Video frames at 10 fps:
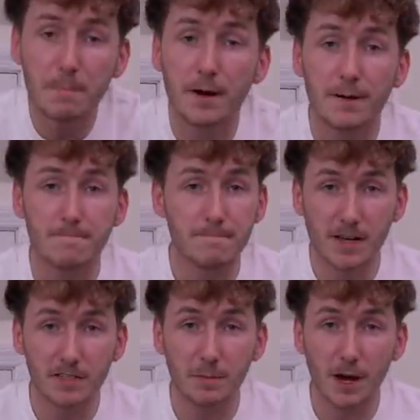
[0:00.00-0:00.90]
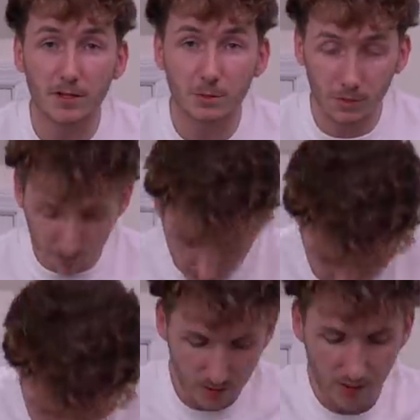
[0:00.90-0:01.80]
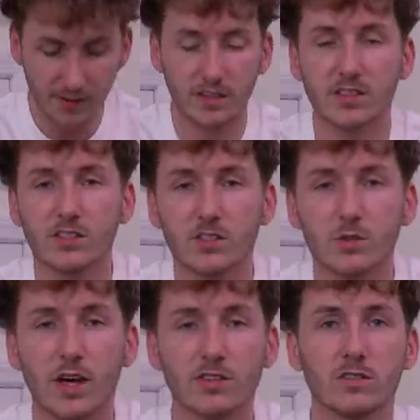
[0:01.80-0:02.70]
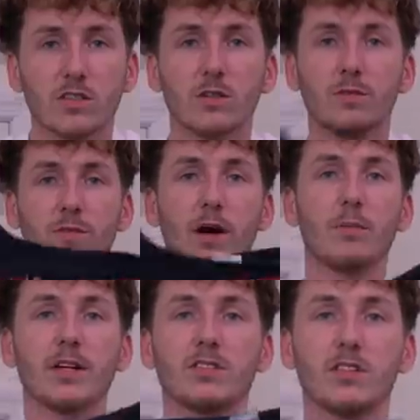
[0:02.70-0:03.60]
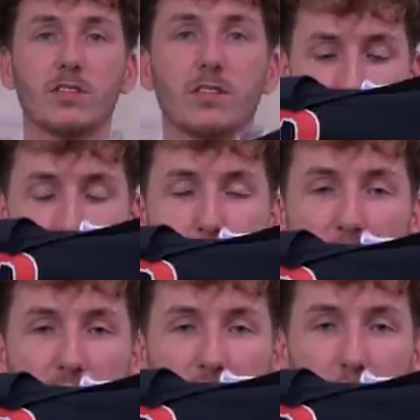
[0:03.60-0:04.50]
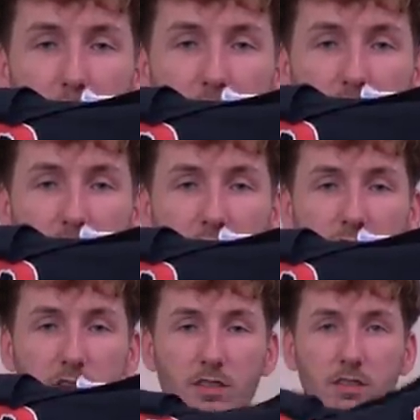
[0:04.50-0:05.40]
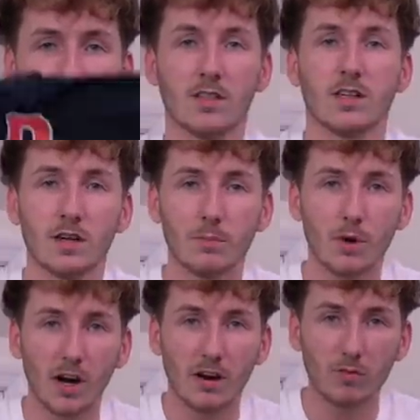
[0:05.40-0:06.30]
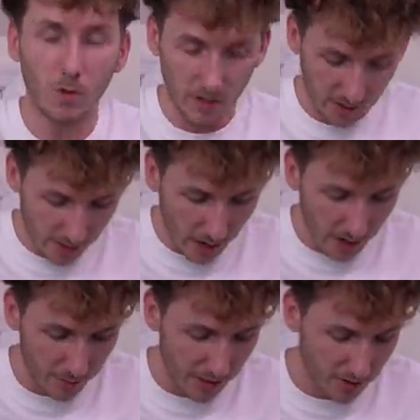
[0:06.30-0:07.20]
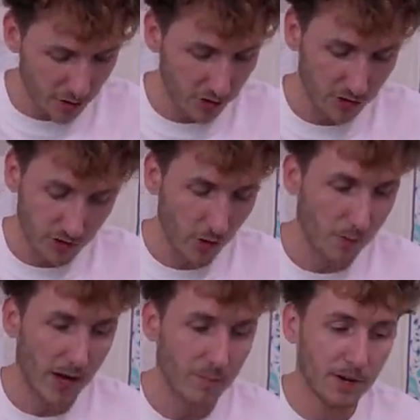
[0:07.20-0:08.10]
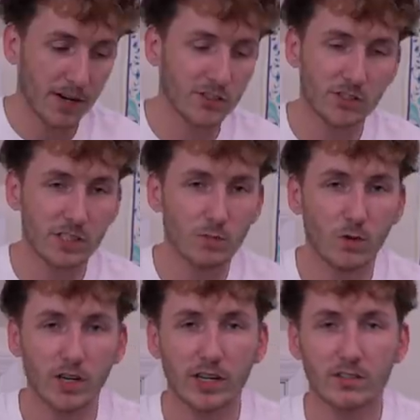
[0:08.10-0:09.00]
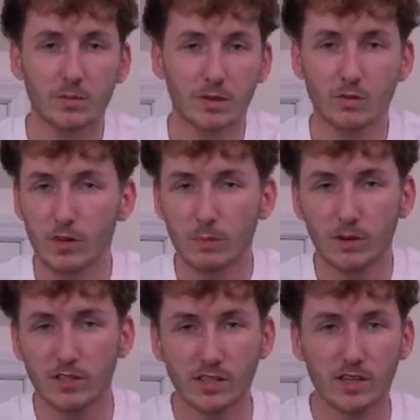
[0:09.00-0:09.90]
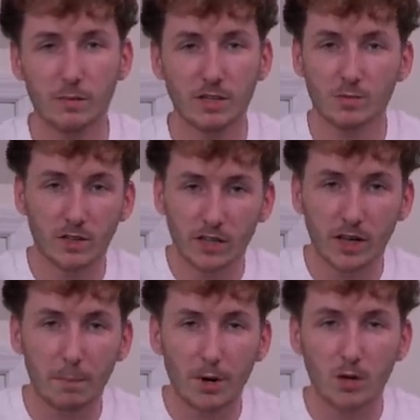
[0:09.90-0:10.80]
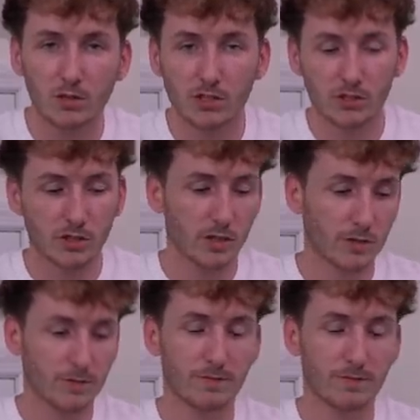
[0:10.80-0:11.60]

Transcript: but it's impossible to read. I think it says 2002. That would make sense. Best of the Beast. Bro, I've wanted an Iron Maiden shirt so bad, but I just didn't want to get something reprinted that makes me look like a poser, so